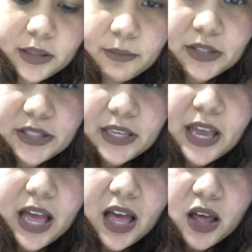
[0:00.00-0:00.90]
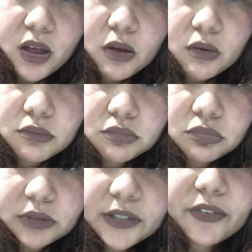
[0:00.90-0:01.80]
Let me see how
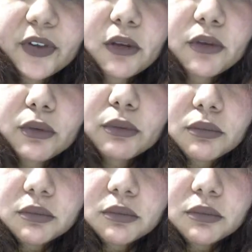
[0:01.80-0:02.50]
this feels.